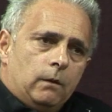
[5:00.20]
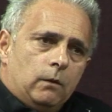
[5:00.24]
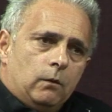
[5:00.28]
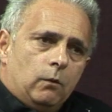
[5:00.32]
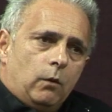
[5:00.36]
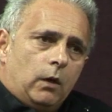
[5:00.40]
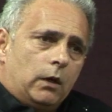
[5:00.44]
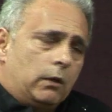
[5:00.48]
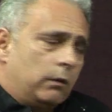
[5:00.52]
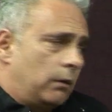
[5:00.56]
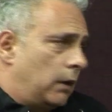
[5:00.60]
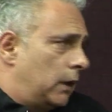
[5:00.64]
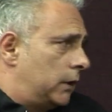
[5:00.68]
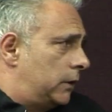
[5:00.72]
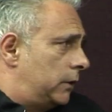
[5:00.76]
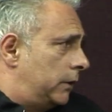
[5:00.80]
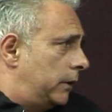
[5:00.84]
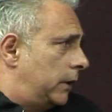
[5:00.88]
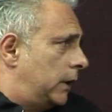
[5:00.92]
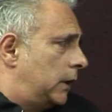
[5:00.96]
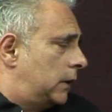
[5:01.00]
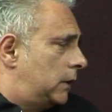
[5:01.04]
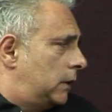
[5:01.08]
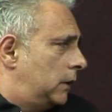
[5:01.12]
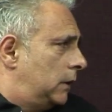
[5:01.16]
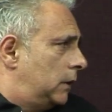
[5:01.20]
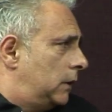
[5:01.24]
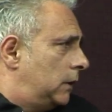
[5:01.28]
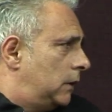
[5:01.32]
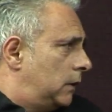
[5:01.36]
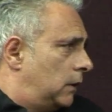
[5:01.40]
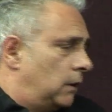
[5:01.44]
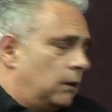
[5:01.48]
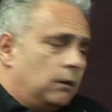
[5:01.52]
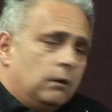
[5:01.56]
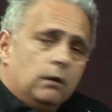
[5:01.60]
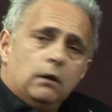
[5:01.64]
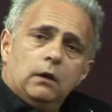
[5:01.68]
Why do I do it?
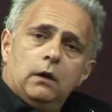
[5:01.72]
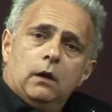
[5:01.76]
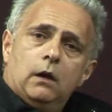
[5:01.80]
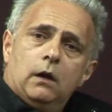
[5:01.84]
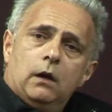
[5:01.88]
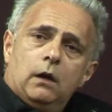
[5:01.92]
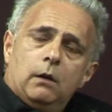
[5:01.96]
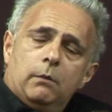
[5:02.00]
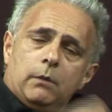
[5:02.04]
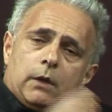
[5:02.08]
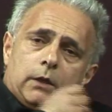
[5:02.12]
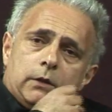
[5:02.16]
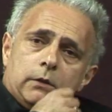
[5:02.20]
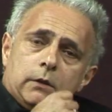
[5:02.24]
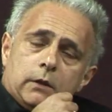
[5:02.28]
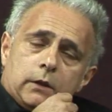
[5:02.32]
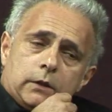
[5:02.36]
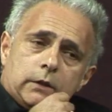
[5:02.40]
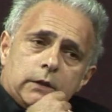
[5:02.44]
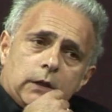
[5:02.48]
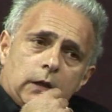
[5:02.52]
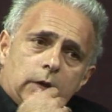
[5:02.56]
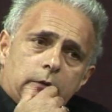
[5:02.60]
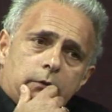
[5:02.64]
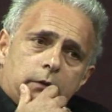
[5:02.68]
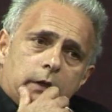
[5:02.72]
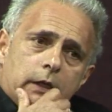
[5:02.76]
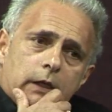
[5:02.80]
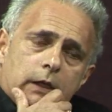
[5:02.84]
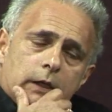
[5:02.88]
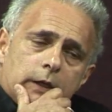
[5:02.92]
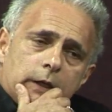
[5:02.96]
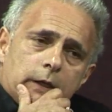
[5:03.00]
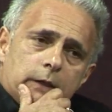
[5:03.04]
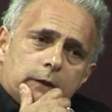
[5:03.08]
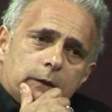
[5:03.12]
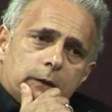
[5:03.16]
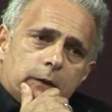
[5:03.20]
I do it because I really
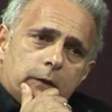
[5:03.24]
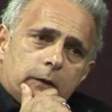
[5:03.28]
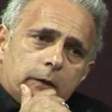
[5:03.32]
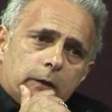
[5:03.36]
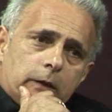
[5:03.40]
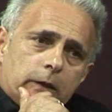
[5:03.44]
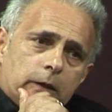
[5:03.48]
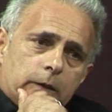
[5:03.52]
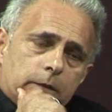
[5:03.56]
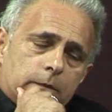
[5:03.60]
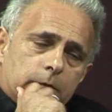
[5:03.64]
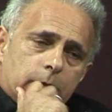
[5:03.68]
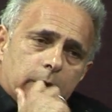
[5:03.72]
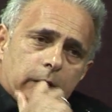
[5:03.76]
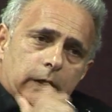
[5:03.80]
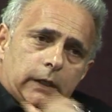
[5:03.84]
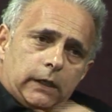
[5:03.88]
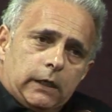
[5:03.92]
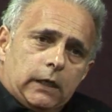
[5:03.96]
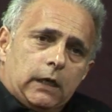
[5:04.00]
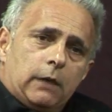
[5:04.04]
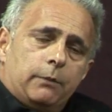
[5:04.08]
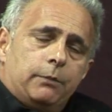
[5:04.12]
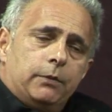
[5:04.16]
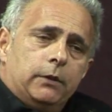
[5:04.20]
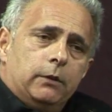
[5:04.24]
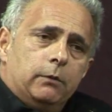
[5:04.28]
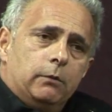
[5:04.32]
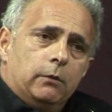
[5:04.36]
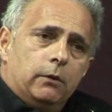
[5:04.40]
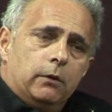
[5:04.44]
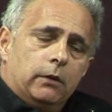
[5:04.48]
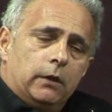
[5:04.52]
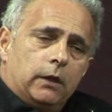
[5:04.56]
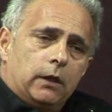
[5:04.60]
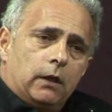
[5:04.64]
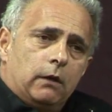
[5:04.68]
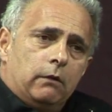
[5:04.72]
like to do it. When I get up in the
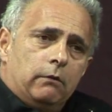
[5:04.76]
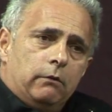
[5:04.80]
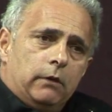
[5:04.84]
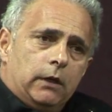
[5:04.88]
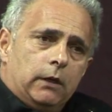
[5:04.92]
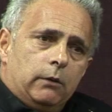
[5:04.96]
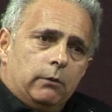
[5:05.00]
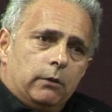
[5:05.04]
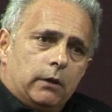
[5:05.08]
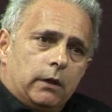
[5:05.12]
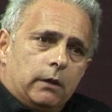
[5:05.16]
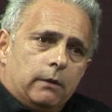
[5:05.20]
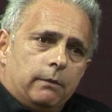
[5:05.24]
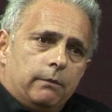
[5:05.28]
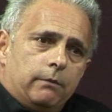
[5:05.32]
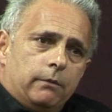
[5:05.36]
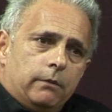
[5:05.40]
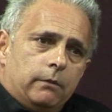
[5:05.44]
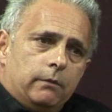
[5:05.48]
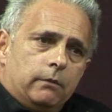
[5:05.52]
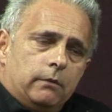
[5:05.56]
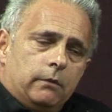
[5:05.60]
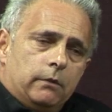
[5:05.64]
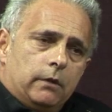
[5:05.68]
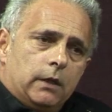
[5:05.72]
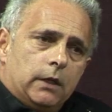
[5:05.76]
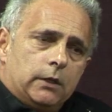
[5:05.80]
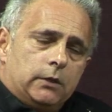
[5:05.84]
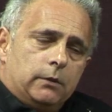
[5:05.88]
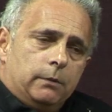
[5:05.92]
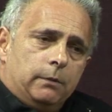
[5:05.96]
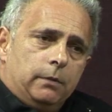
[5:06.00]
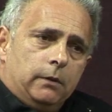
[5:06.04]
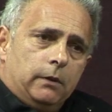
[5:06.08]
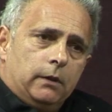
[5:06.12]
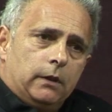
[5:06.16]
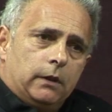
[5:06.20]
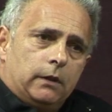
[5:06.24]
morning, I really want to write a
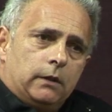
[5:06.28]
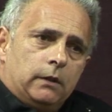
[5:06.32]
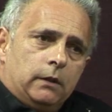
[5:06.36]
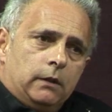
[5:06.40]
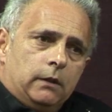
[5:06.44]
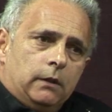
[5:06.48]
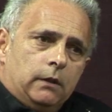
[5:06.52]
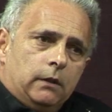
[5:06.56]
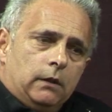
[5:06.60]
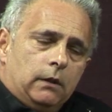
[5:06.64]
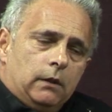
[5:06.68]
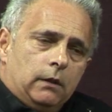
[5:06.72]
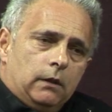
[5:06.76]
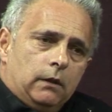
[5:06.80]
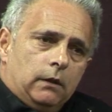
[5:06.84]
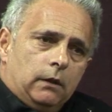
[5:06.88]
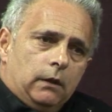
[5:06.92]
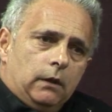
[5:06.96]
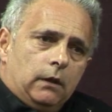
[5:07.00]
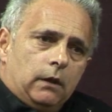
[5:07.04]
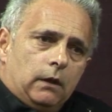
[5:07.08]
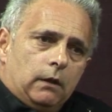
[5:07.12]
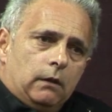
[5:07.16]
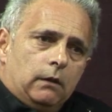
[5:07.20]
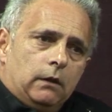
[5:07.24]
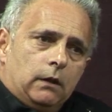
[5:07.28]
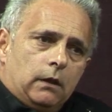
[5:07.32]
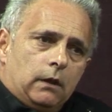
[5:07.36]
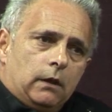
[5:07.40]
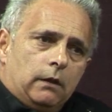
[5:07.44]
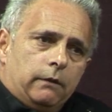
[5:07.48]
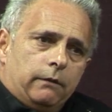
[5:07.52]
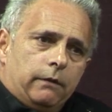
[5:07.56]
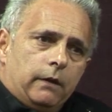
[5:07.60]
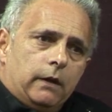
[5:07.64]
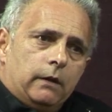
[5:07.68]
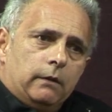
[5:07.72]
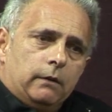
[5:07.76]
book, and
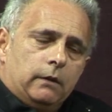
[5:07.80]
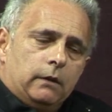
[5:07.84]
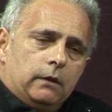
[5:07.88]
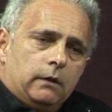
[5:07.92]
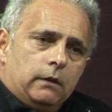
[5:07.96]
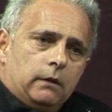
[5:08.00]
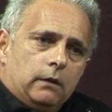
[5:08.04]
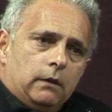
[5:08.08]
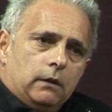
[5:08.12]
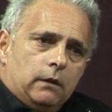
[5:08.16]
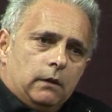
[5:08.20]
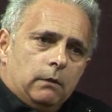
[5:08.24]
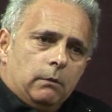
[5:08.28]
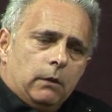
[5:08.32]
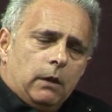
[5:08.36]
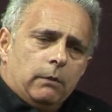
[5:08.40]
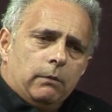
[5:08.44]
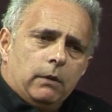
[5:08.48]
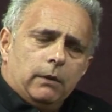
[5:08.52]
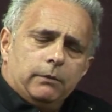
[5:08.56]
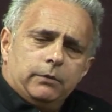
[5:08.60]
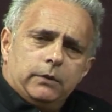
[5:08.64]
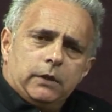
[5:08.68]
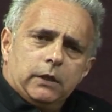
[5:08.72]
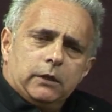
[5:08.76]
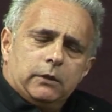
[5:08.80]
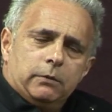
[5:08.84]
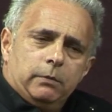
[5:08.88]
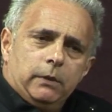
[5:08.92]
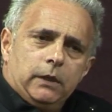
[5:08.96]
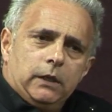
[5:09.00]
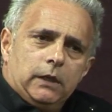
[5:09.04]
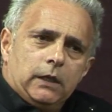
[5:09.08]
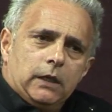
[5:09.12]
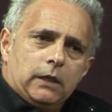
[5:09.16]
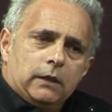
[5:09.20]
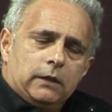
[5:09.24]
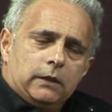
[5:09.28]
my mum said to me
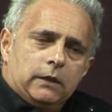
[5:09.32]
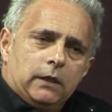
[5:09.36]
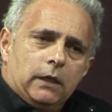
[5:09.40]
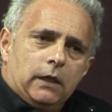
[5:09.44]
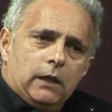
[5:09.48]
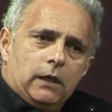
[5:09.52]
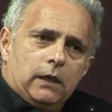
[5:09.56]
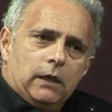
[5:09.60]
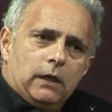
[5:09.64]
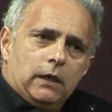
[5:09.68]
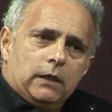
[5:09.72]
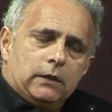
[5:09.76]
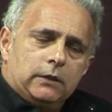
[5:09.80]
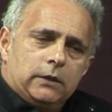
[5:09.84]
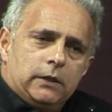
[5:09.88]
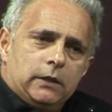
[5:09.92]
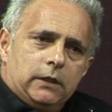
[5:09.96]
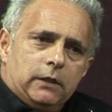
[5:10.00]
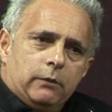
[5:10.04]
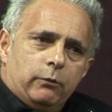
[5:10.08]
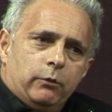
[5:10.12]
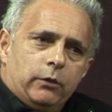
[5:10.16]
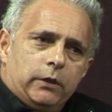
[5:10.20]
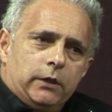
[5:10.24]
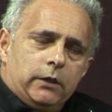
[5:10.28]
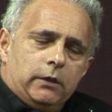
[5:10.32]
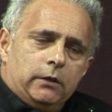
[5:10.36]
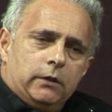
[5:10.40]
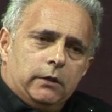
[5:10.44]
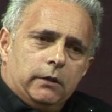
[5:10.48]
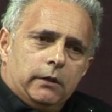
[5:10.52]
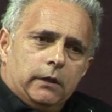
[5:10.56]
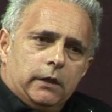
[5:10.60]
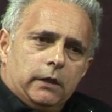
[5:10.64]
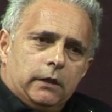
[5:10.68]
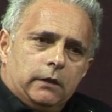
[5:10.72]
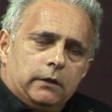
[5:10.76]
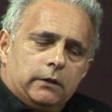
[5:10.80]
the other day at lunch, she said, "What are you
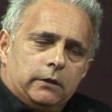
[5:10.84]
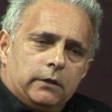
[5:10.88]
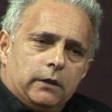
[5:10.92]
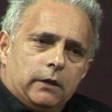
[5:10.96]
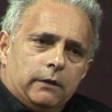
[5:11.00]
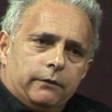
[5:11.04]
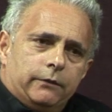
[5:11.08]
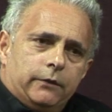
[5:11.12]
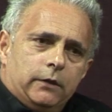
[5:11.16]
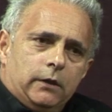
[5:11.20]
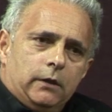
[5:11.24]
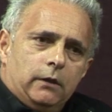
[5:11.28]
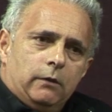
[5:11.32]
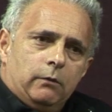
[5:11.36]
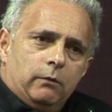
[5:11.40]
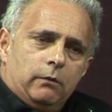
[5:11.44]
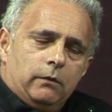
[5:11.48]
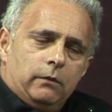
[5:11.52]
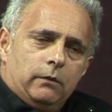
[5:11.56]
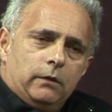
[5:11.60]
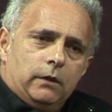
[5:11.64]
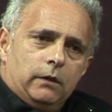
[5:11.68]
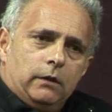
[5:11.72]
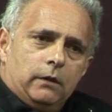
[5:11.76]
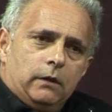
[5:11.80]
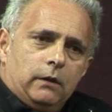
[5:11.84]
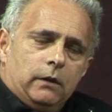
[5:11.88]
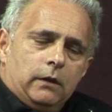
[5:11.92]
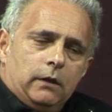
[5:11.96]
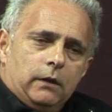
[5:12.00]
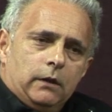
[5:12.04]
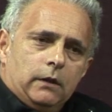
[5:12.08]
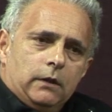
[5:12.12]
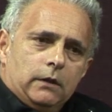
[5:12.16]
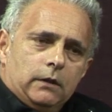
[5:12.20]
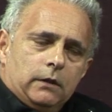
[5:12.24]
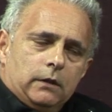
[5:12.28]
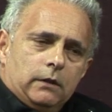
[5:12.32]
doing this afternoon?
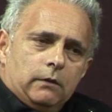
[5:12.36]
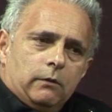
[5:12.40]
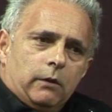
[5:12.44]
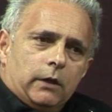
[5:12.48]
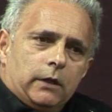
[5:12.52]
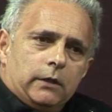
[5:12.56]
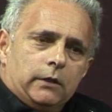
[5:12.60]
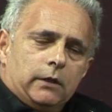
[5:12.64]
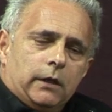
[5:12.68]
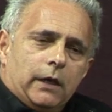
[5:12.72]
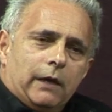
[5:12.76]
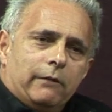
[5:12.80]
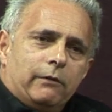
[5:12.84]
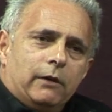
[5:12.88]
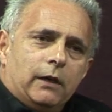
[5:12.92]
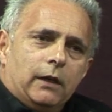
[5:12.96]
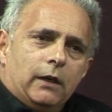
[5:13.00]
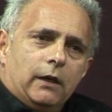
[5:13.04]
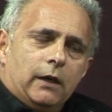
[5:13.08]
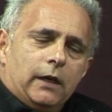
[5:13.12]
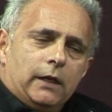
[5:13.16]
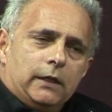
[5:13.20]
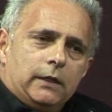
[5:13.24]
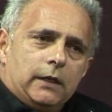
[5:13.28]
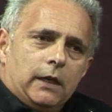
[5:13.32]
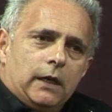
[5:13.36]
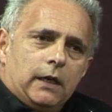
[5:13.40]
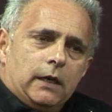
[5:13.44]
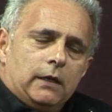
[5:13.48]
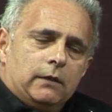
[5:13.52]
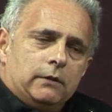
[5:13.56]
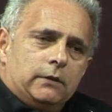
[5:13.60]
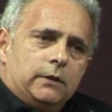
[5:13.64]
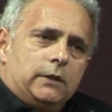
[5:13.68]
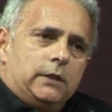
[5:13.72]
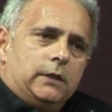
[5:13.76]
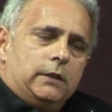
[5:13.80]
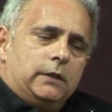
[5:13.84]
Why don't you have a lie
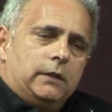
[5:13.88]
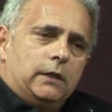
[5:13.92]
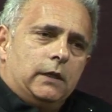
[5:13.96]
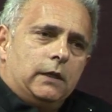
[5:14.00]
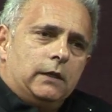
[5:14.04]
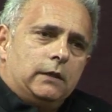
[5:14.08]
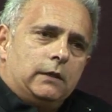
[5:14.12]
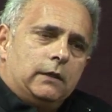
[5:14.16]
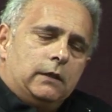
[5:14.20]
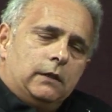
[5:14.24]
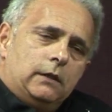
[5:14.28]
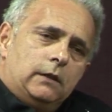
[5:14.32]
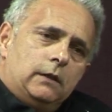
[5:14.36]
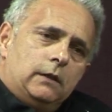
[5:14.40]
down?" she said.